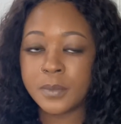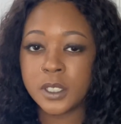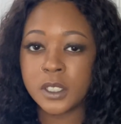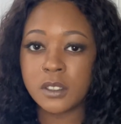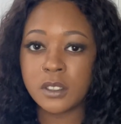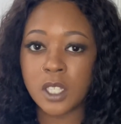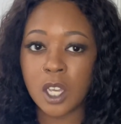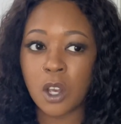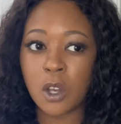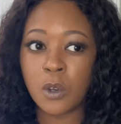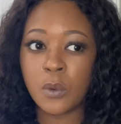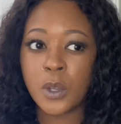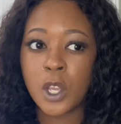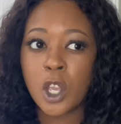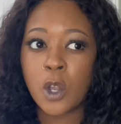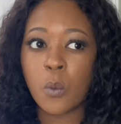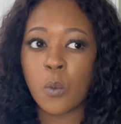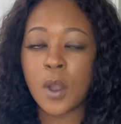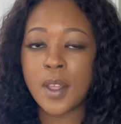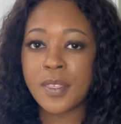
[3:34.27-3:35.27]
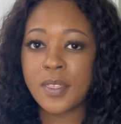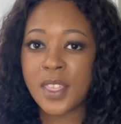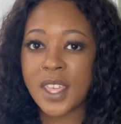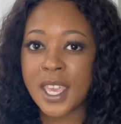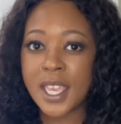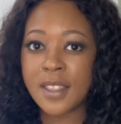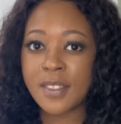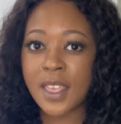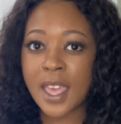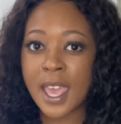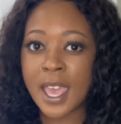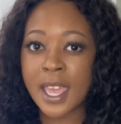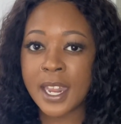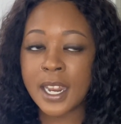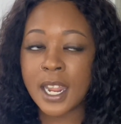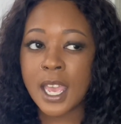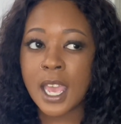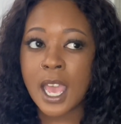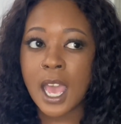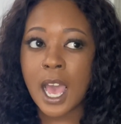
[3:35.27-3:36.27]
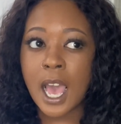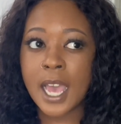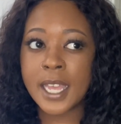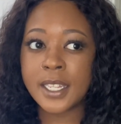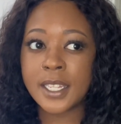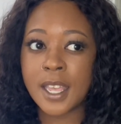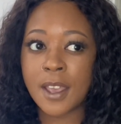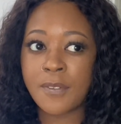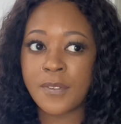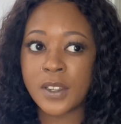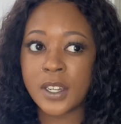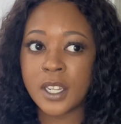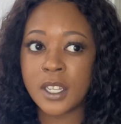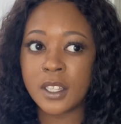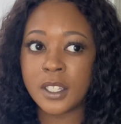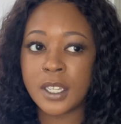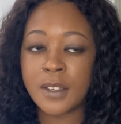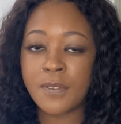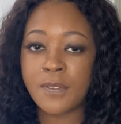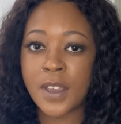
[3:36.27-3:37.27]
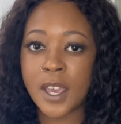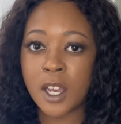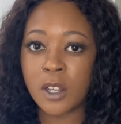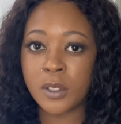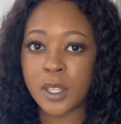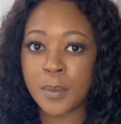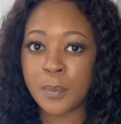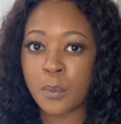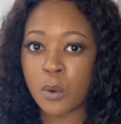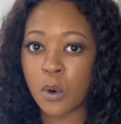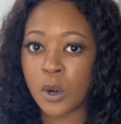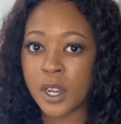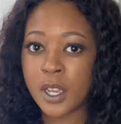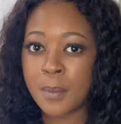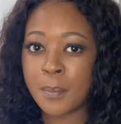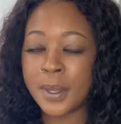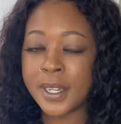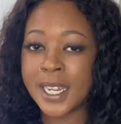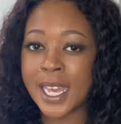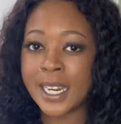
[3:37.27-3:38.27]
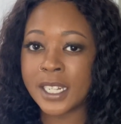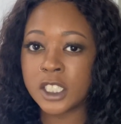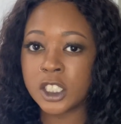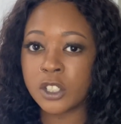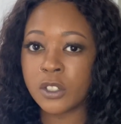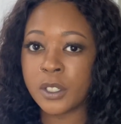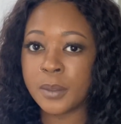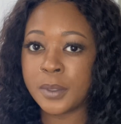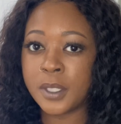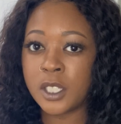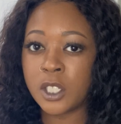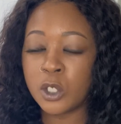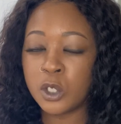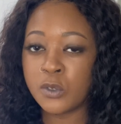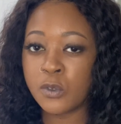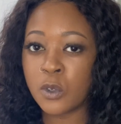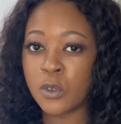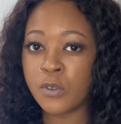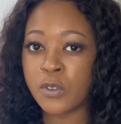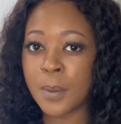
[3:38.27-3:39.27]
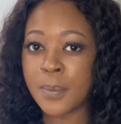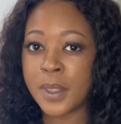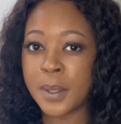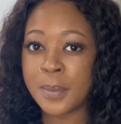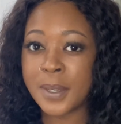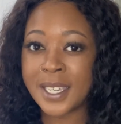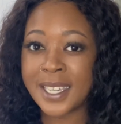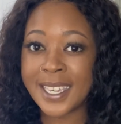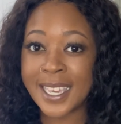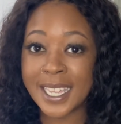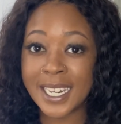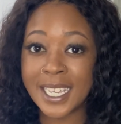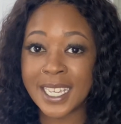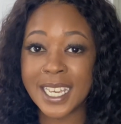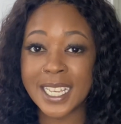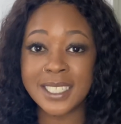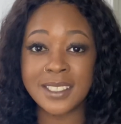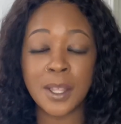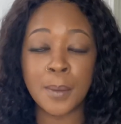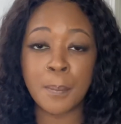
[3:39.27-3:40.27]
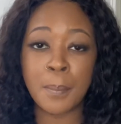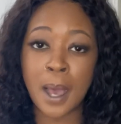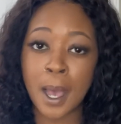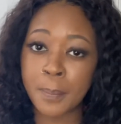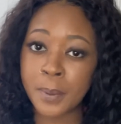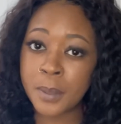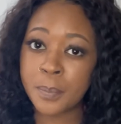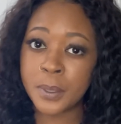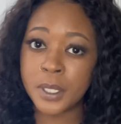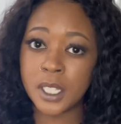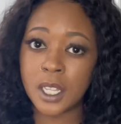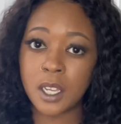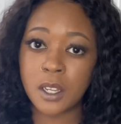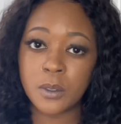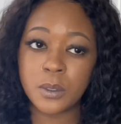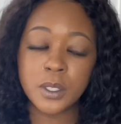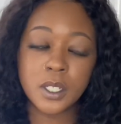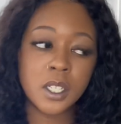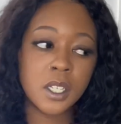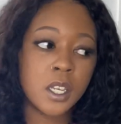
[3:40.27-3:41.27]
So one thing that I definitely found important but not extremely useful from the beginning is the bobby pillow.